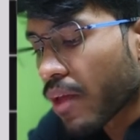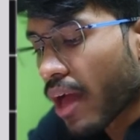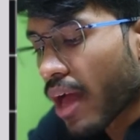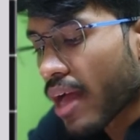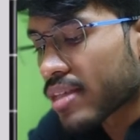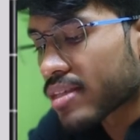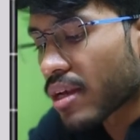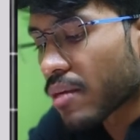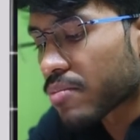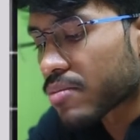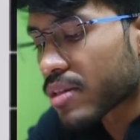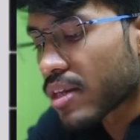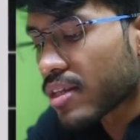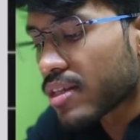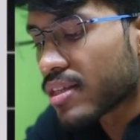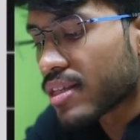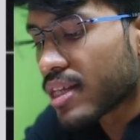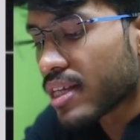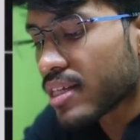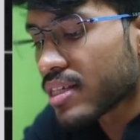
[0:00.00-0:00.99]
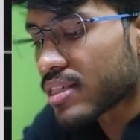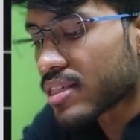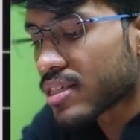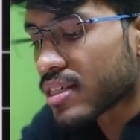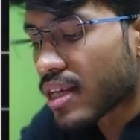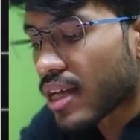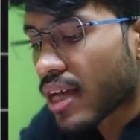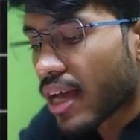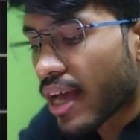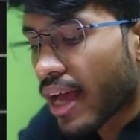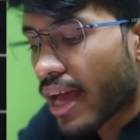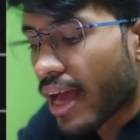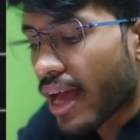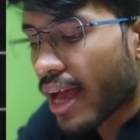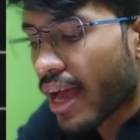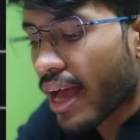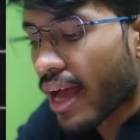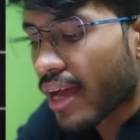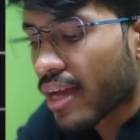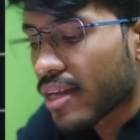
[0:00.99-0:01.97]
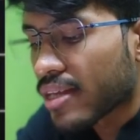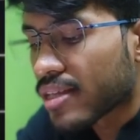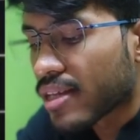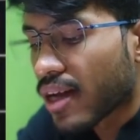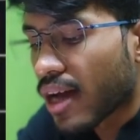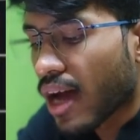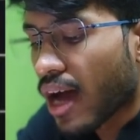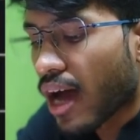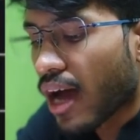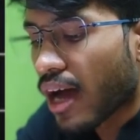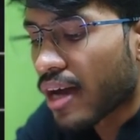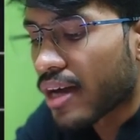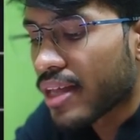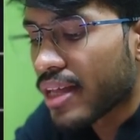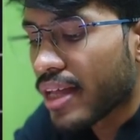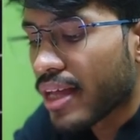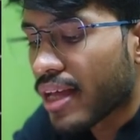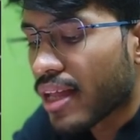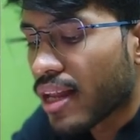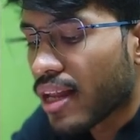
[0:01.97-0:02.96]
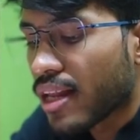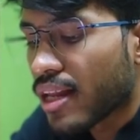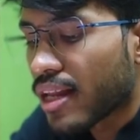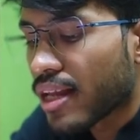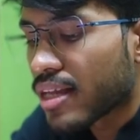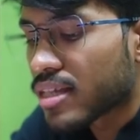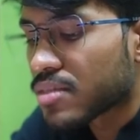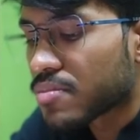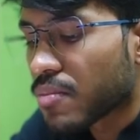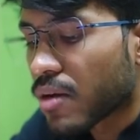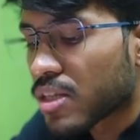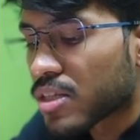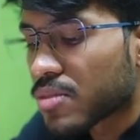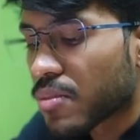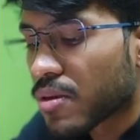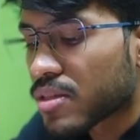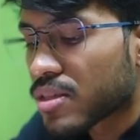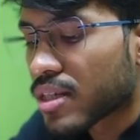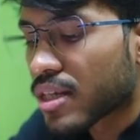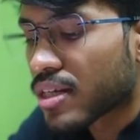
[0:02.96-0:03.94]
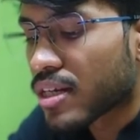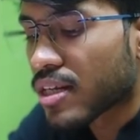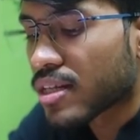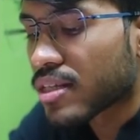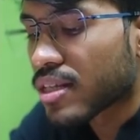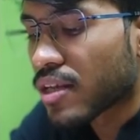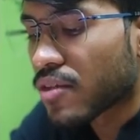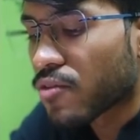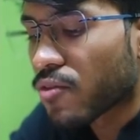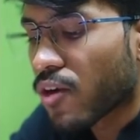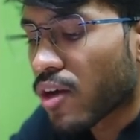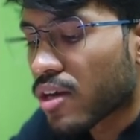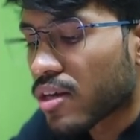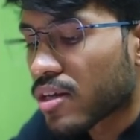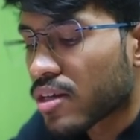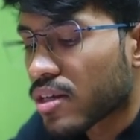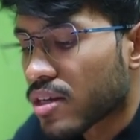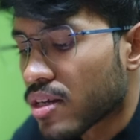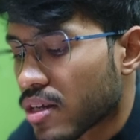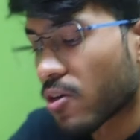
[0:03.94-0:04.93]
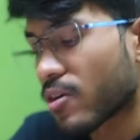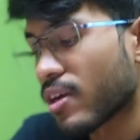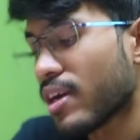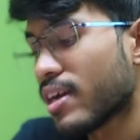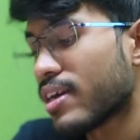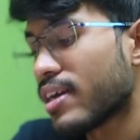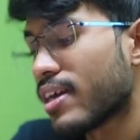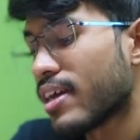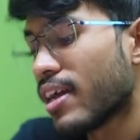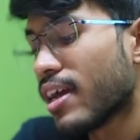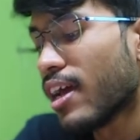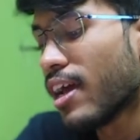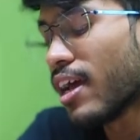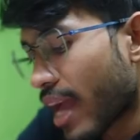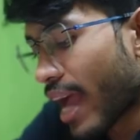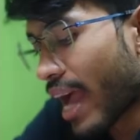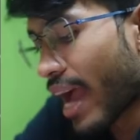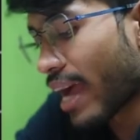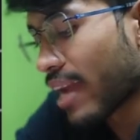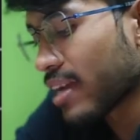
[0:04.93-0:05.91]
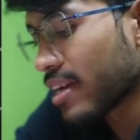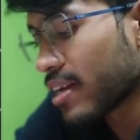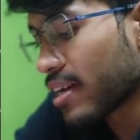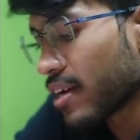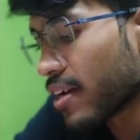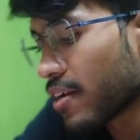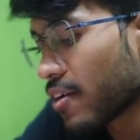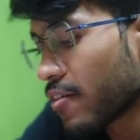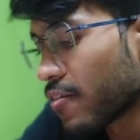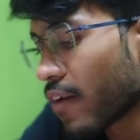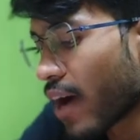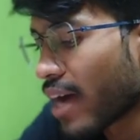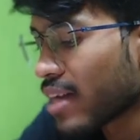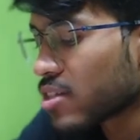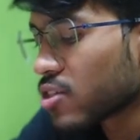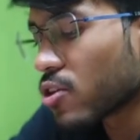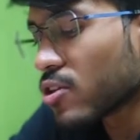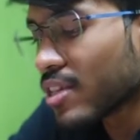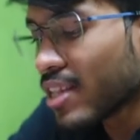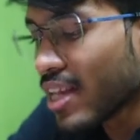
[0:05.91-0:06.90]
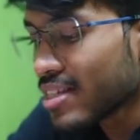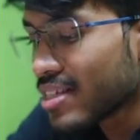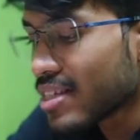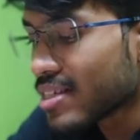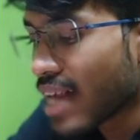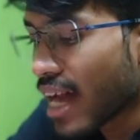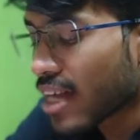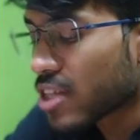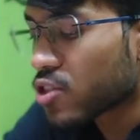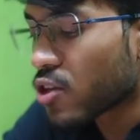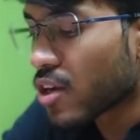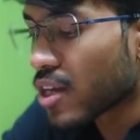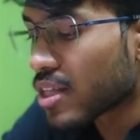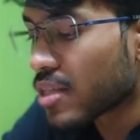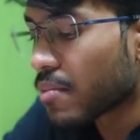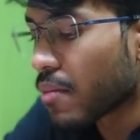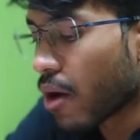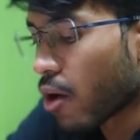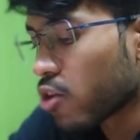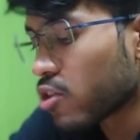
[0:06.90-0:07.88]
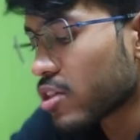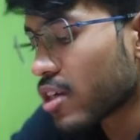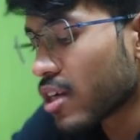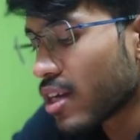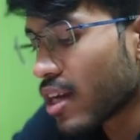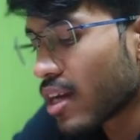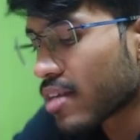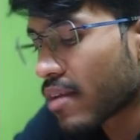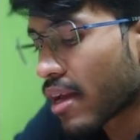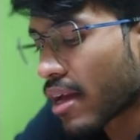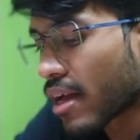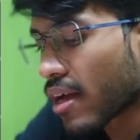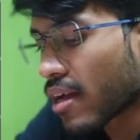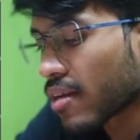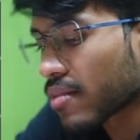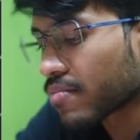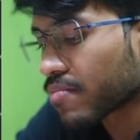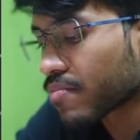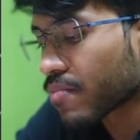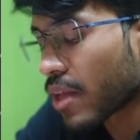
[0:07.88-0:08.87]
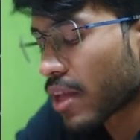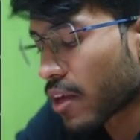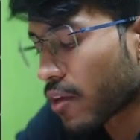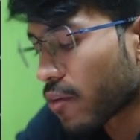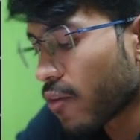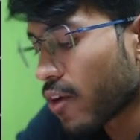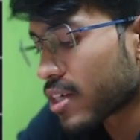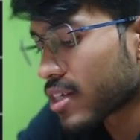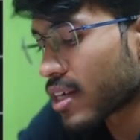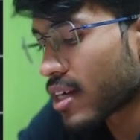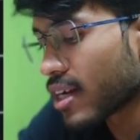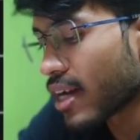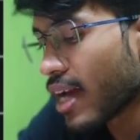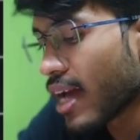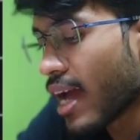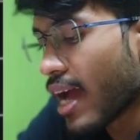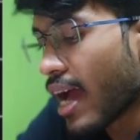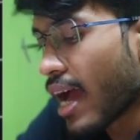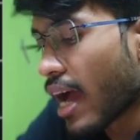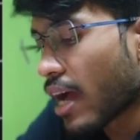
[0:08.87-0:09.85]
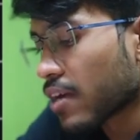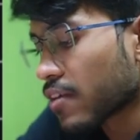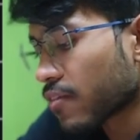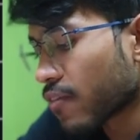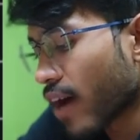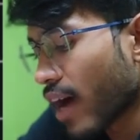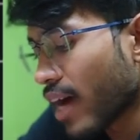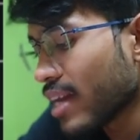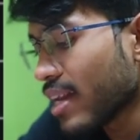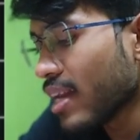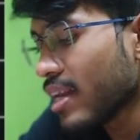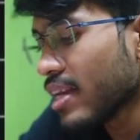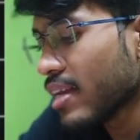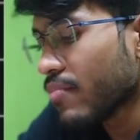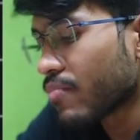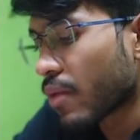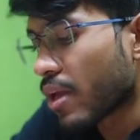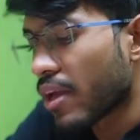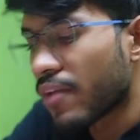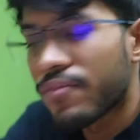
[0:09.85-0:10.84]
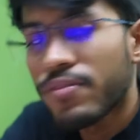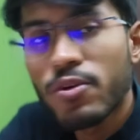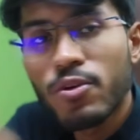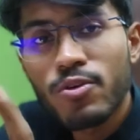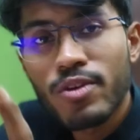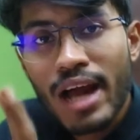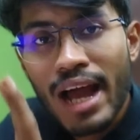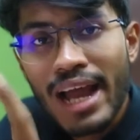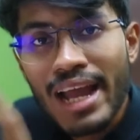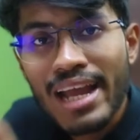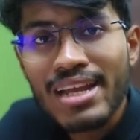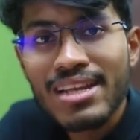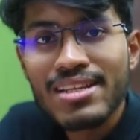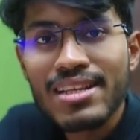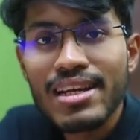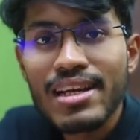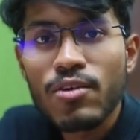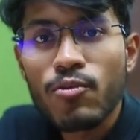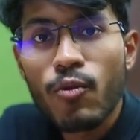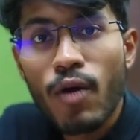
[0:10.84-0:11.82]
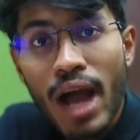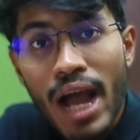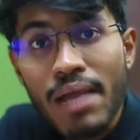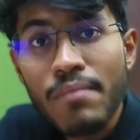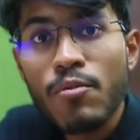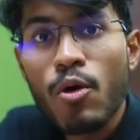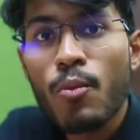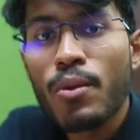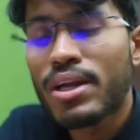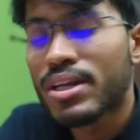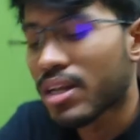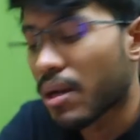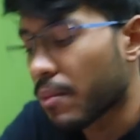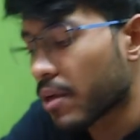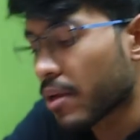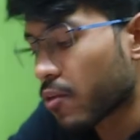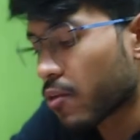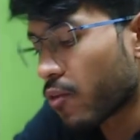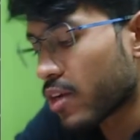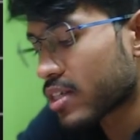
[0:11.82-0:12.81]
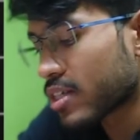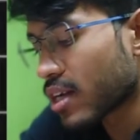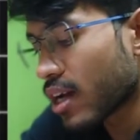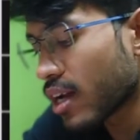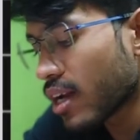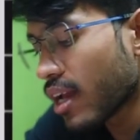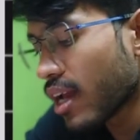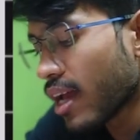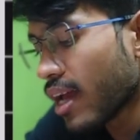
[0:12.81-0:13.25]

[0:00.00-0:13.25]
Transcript: assumption this, and the REL is much greater than 1. Okay, and so this is actually the boundary layer equation. And finally, if you write the y momentum equation,